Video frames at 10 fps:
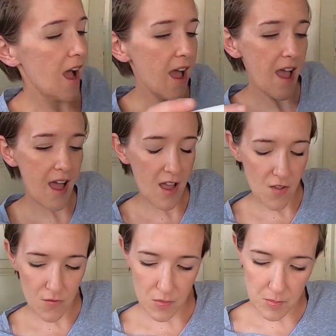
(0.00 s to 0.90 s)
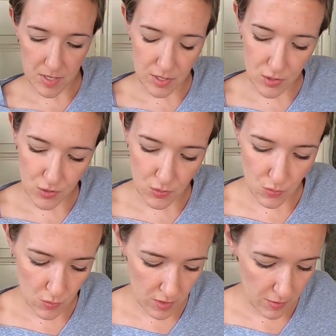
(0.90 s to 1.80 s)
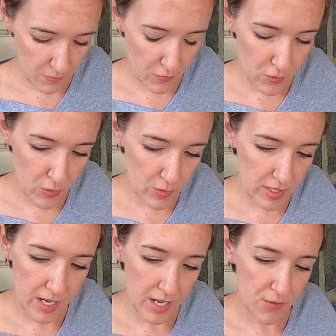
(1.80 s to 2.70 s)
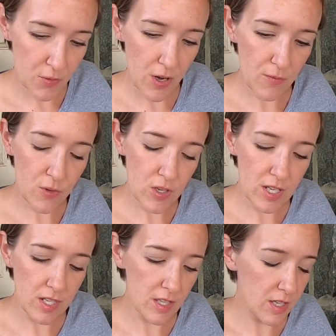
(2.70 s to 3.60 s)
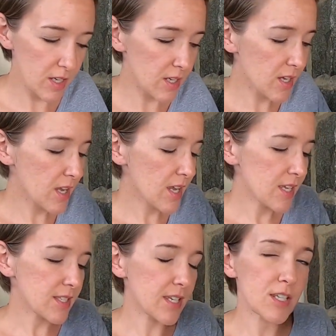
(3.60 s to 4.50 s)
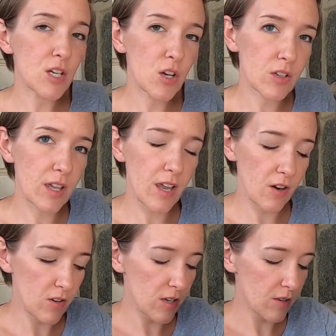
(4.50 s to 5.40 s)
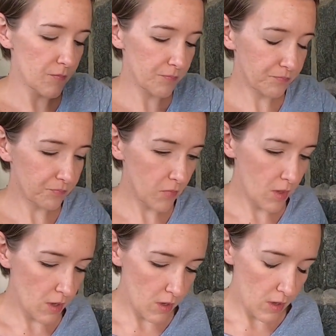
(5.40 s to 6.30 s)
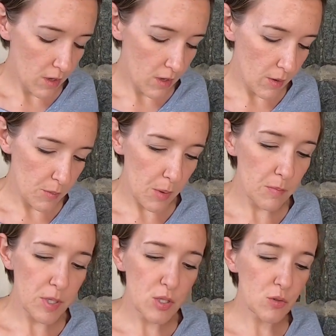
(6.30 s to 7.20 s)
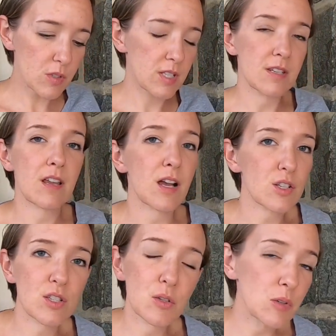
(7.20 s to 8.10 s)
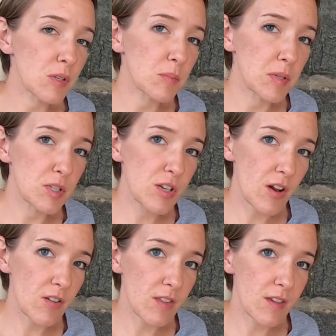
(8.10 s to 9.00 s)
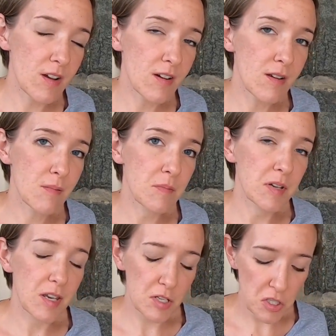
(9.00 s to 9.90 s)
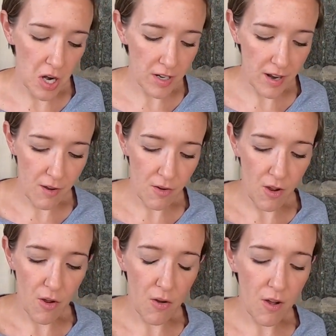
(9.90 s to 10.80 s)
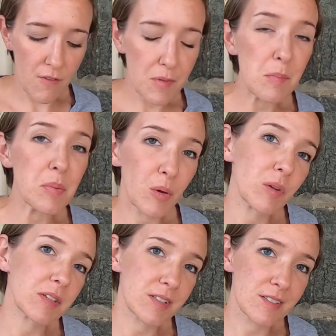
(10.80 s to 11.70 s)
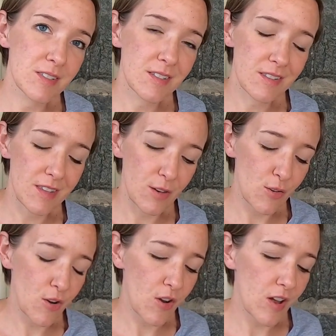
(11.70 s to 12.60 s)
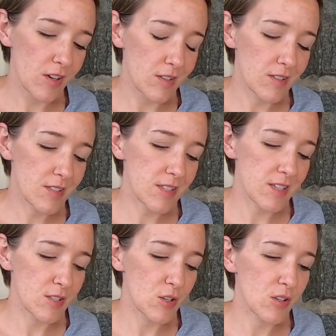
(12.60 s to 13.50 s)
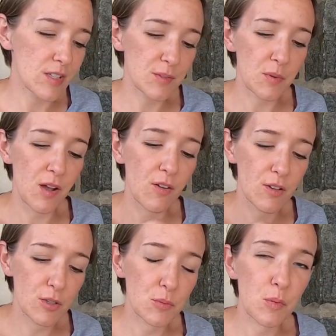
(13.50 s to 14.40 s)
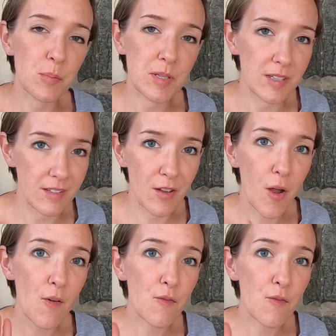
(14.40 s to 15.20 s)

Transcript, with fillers: I have been to, um, for those that, if you're ever in the Sandy Hook area, be sure to not just go to the beach area there, but check out all of the buildings that are on Sandy Hook as well. You will be